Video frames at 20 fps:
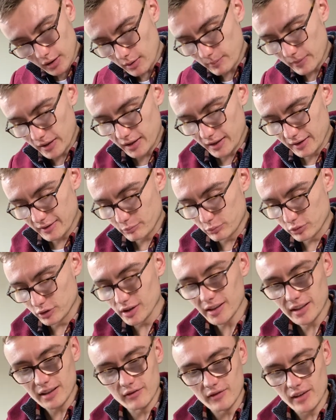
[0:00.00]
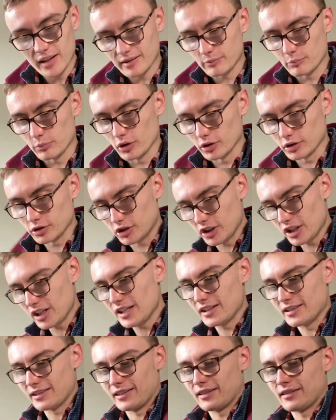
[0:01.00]
I mean, it's brilliant, this book.
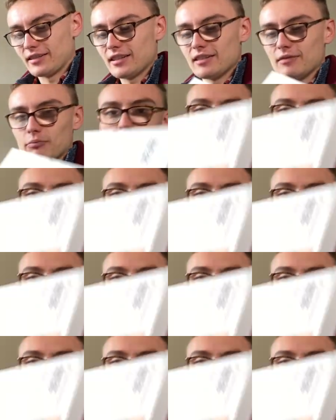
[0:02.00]
Jesus, this